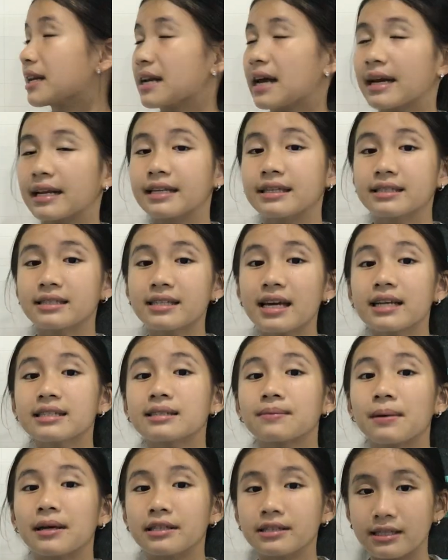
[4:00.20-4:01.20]
96,
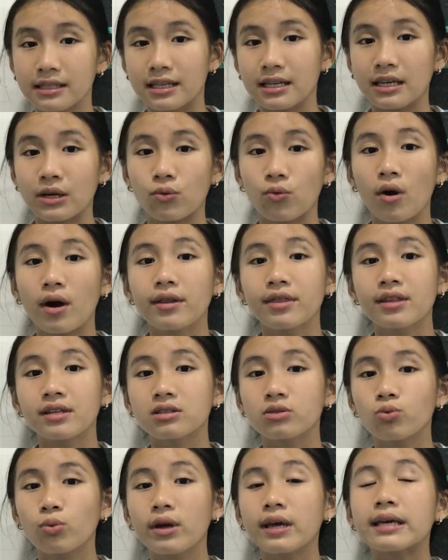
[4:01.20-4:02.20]
my DE1
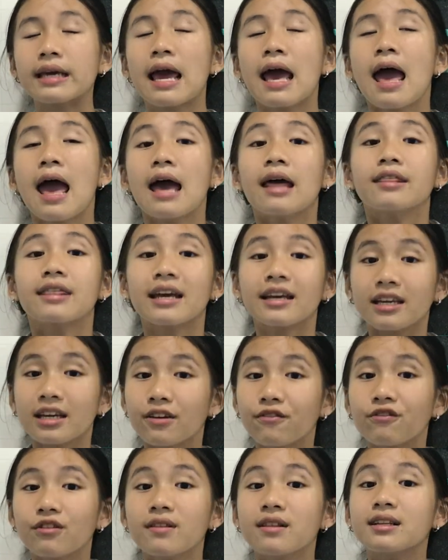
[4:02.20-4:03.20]
this week. Thank you
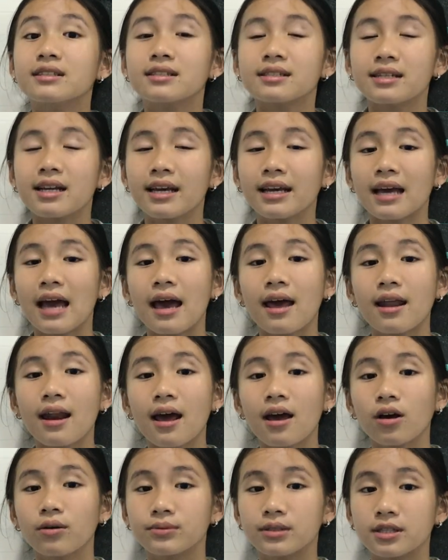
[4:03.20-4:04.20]
for listening, and I
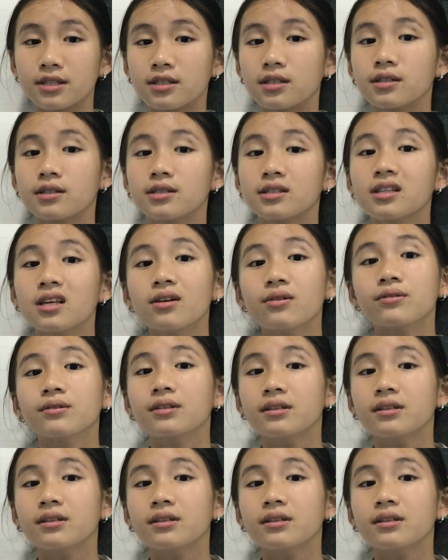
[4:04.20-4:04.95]
hope to see you soon.